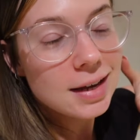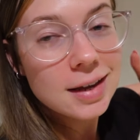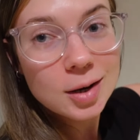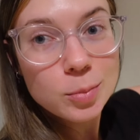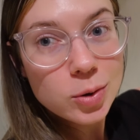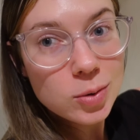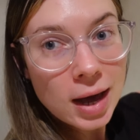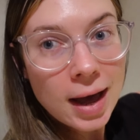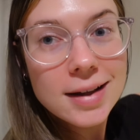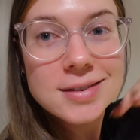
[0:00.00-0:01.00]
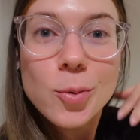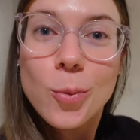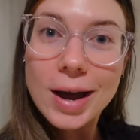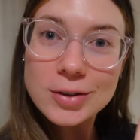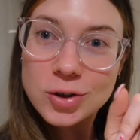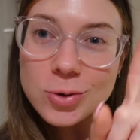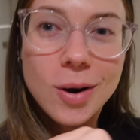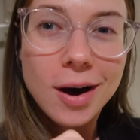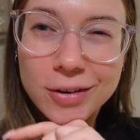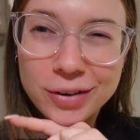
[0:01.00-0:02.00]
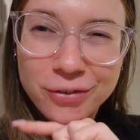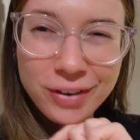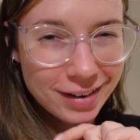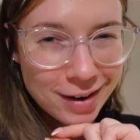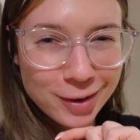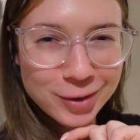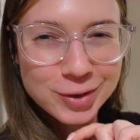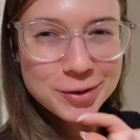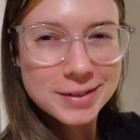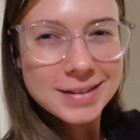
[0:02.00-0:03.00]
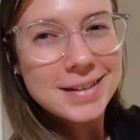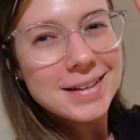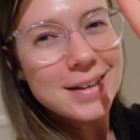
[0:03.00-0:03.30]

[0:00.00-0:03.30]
in Phuket when you are a fitness